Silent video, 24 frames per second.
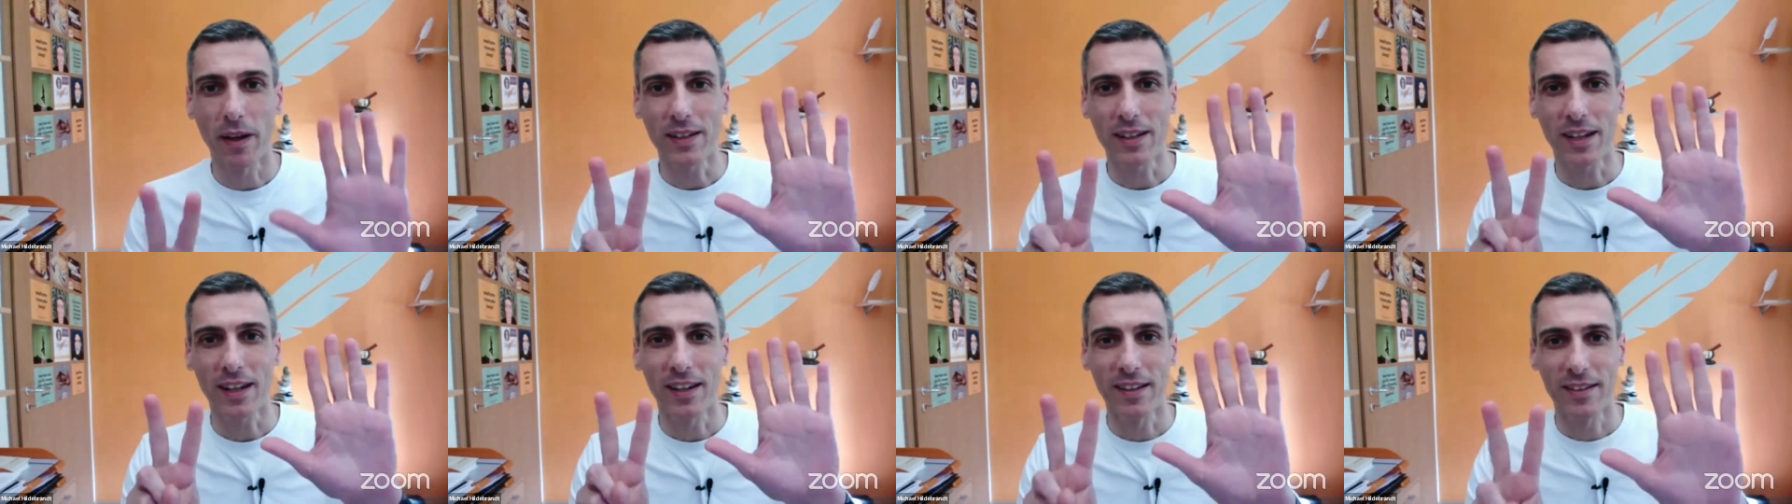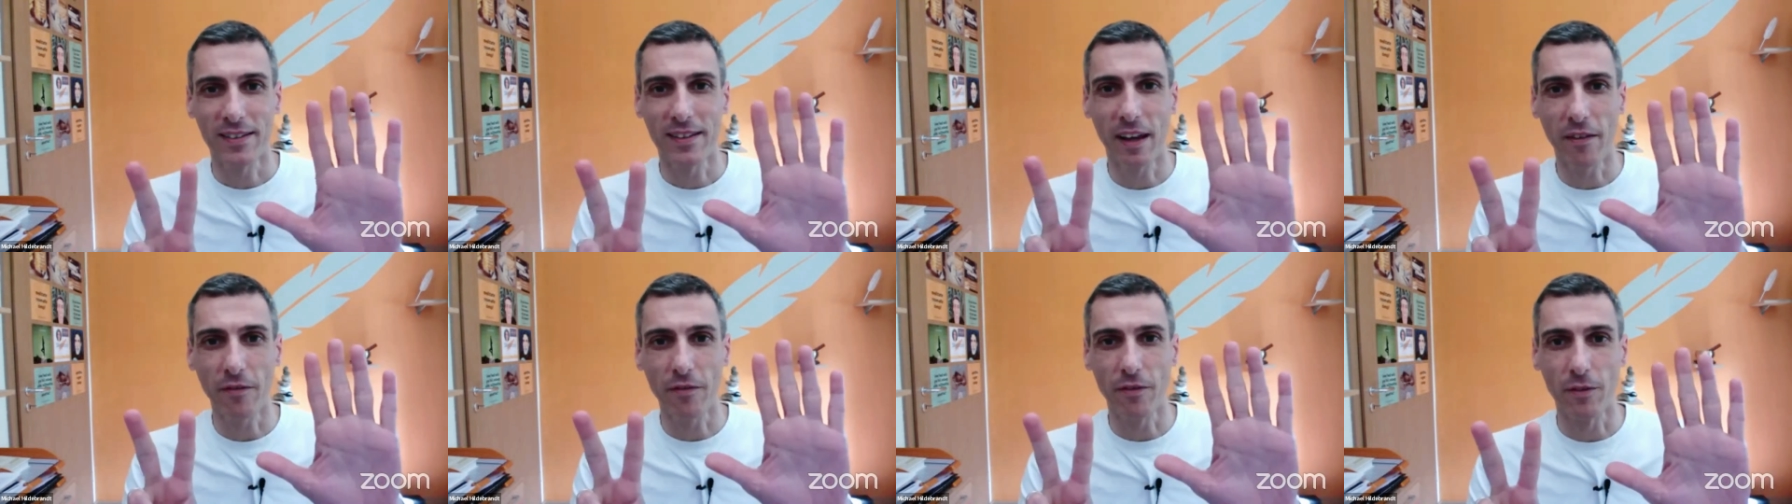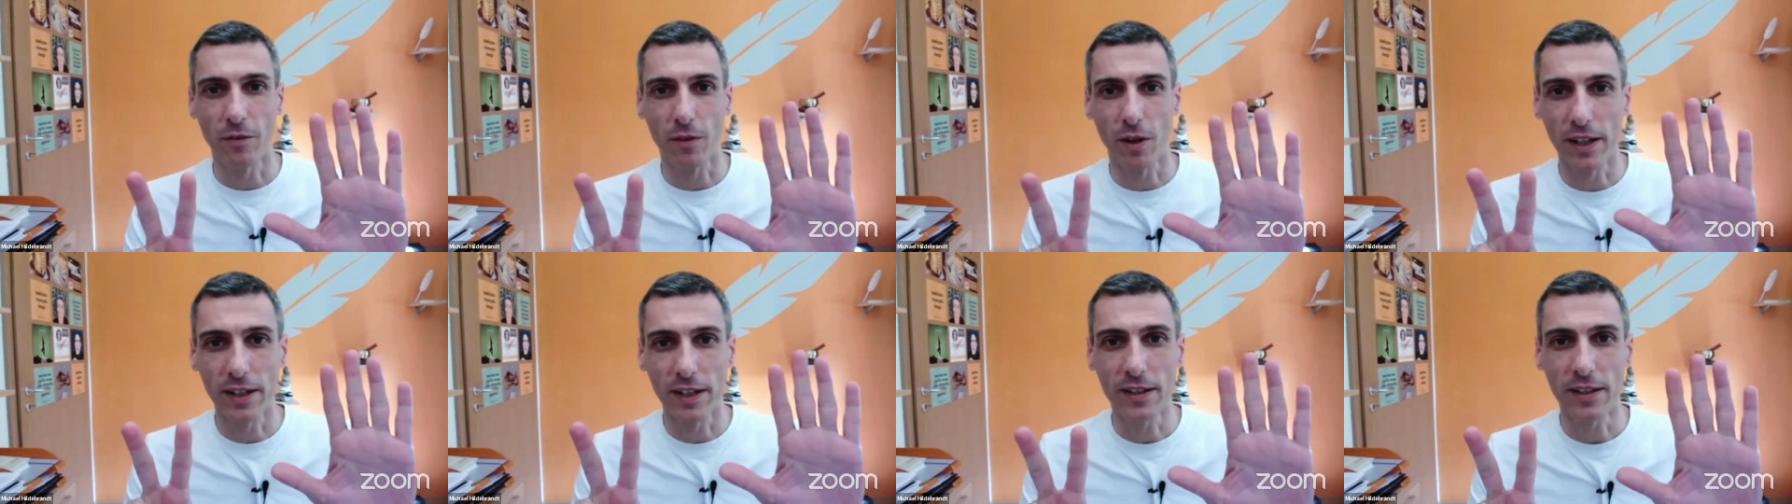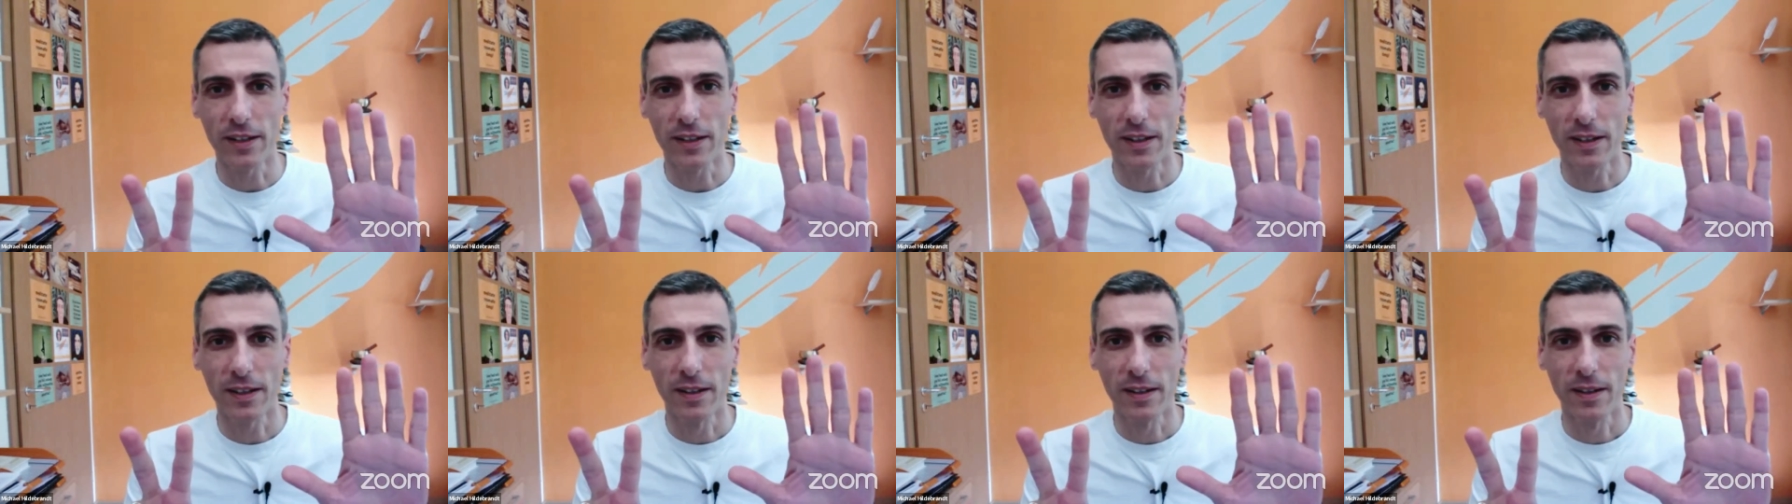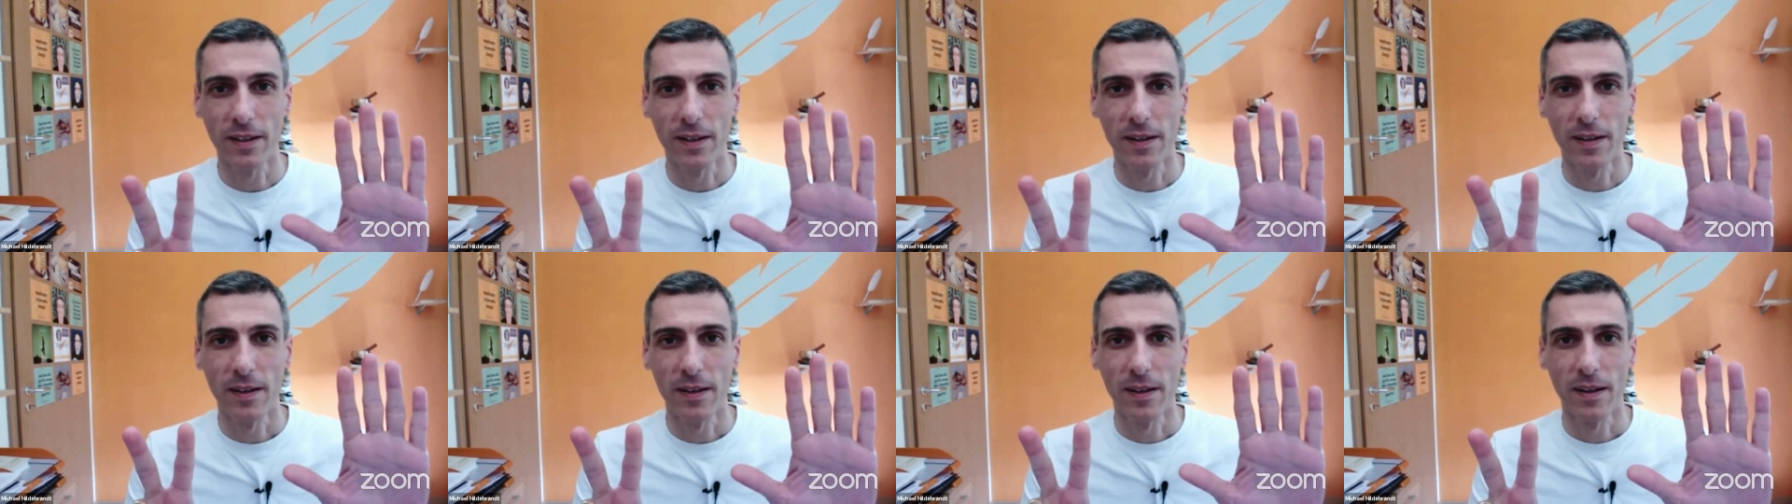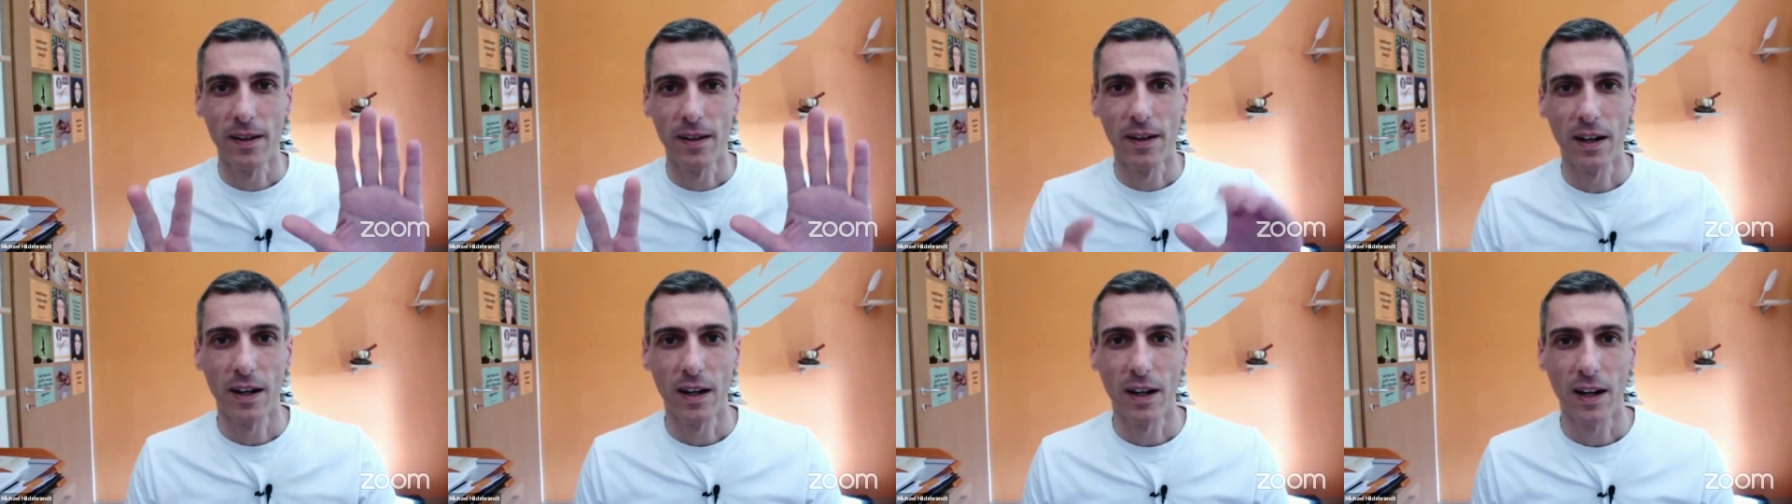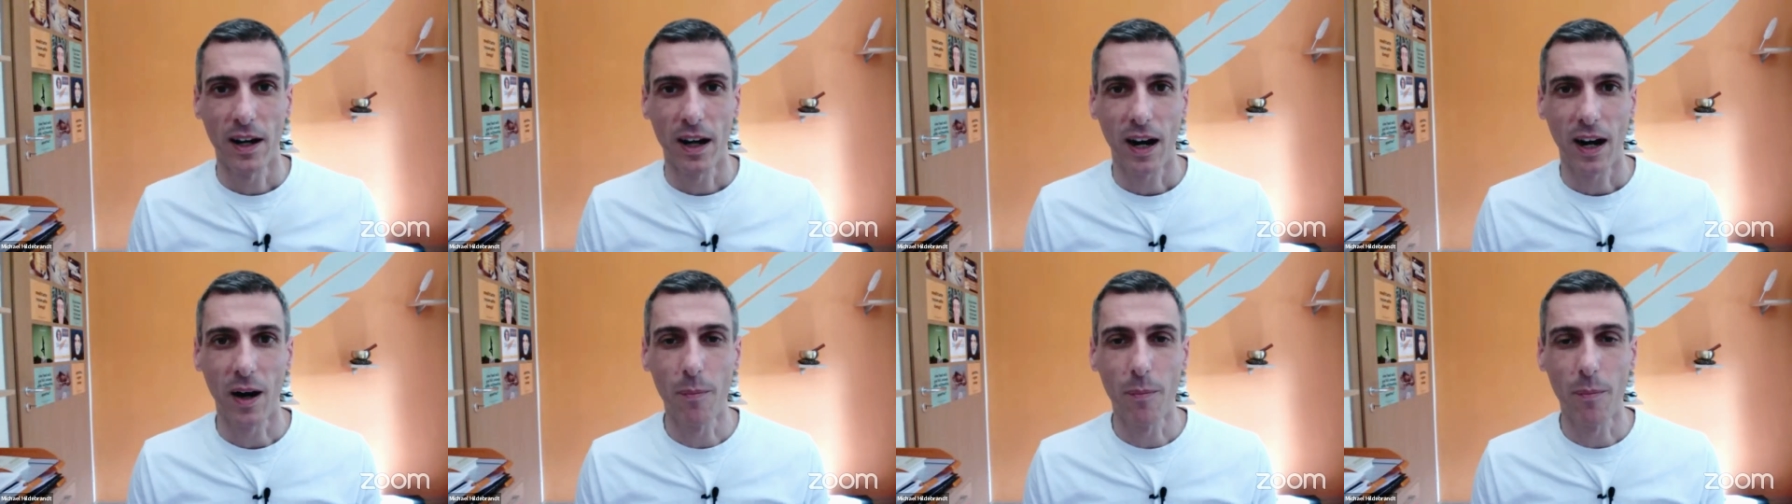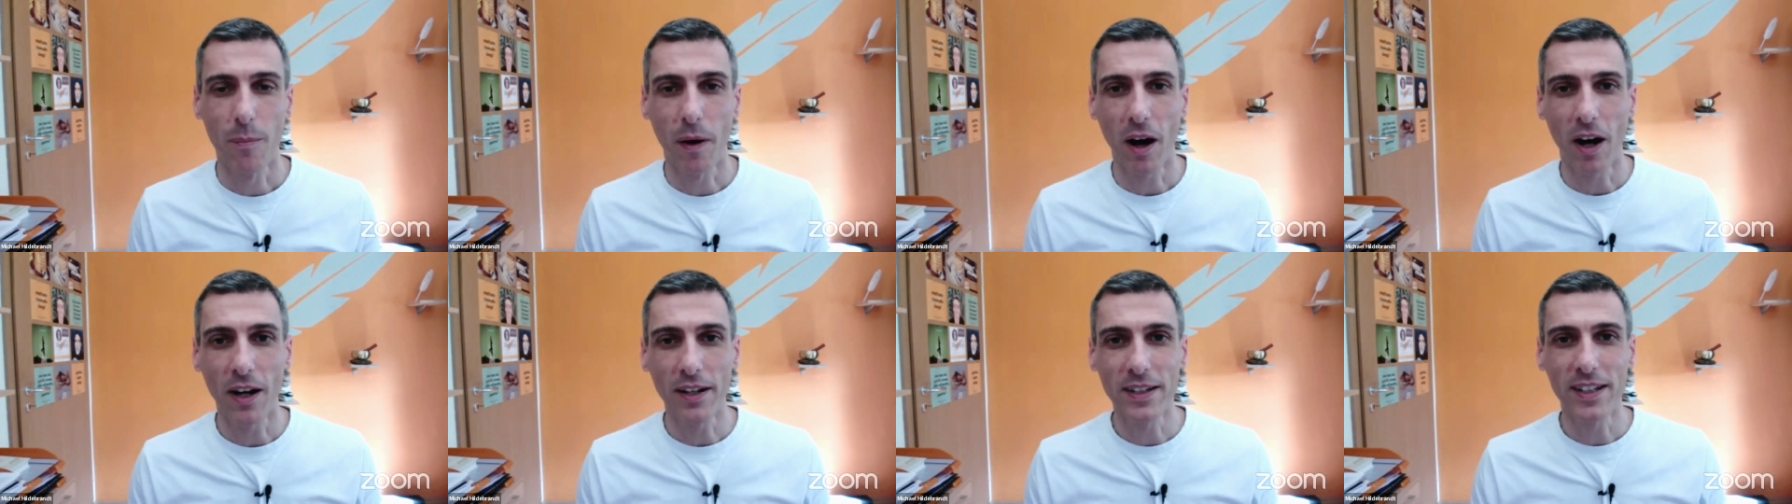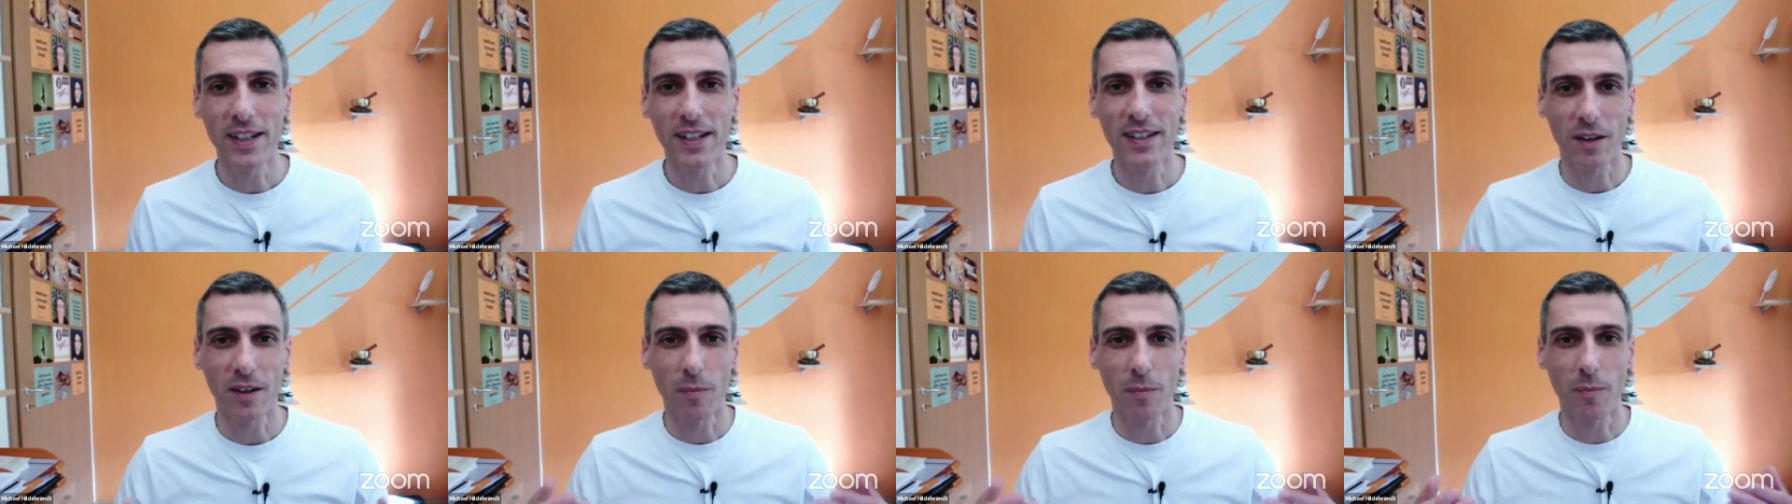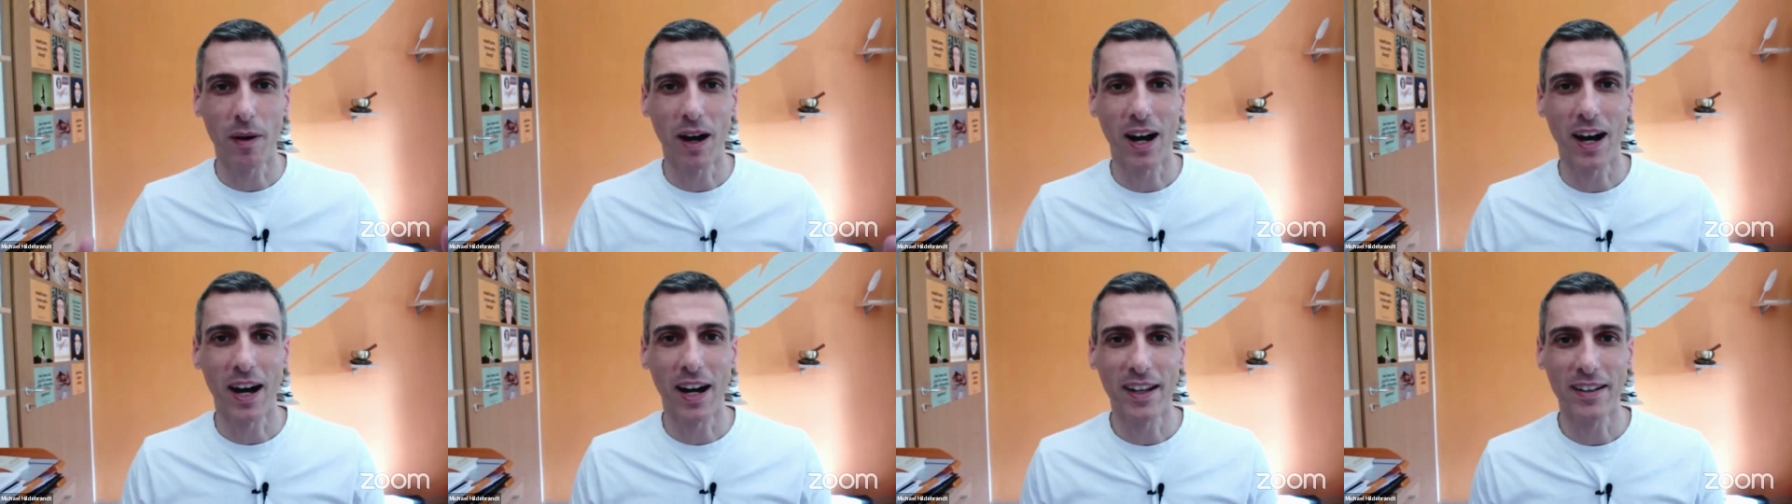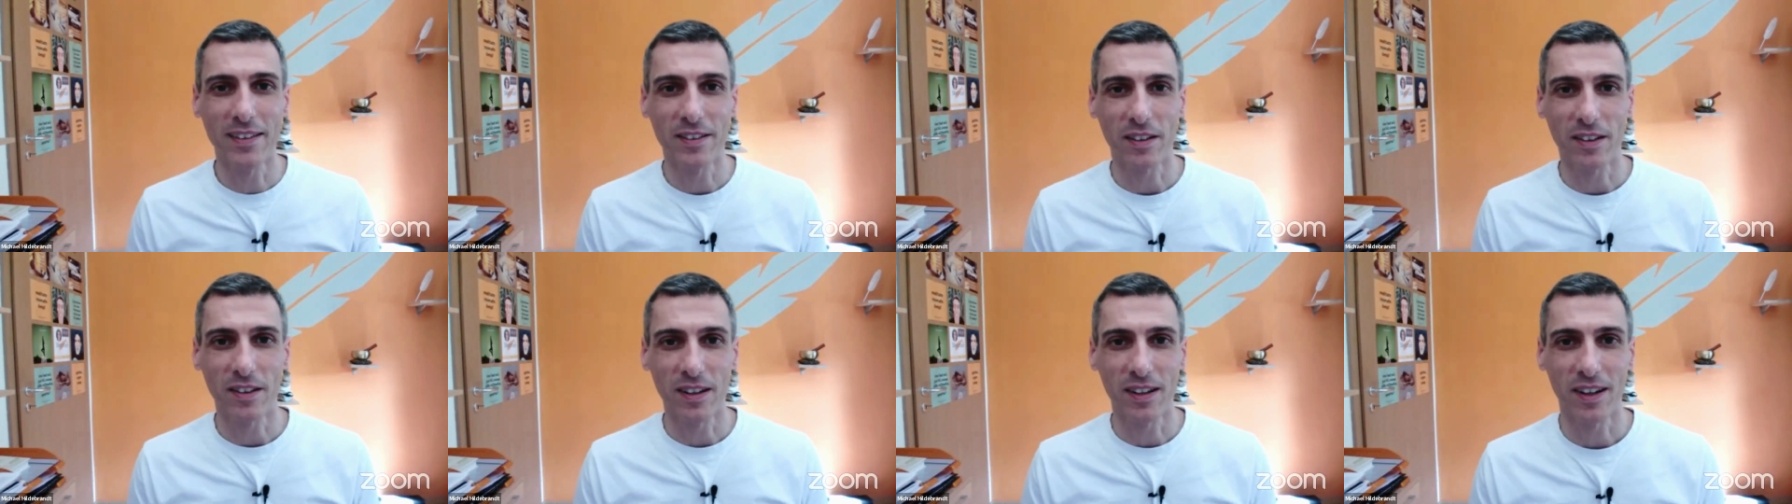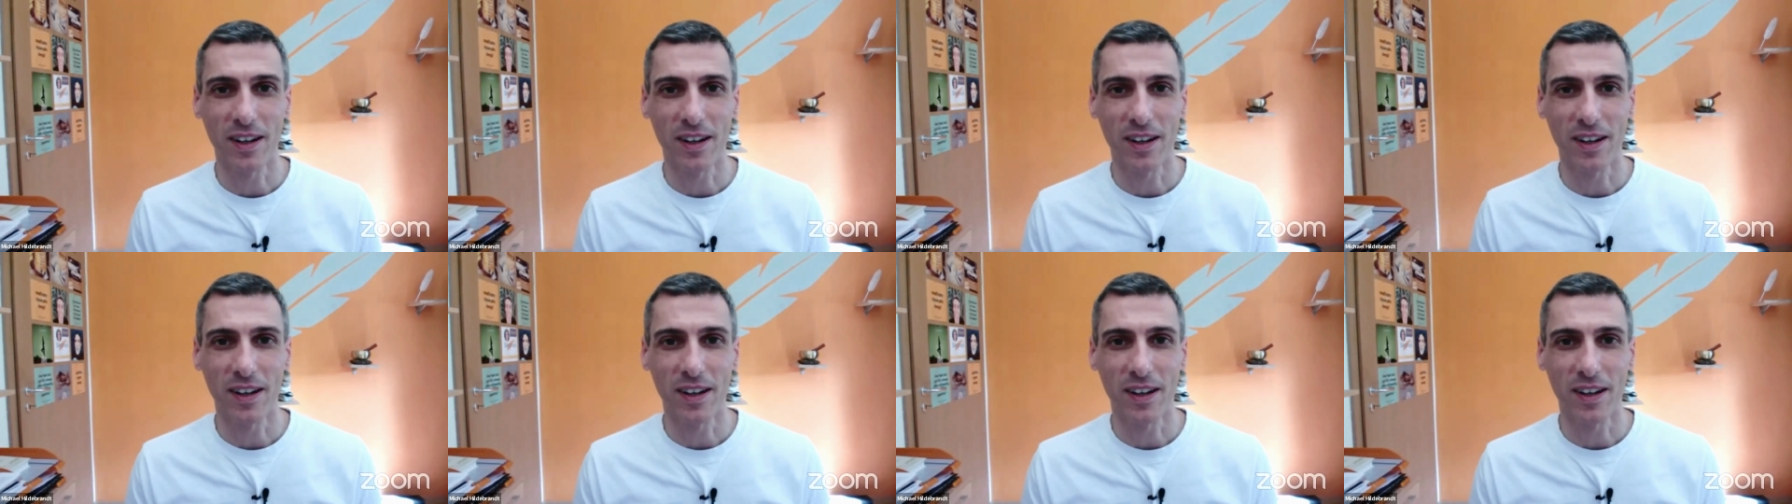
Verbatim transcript: but 7, right? Our bodies, our minds,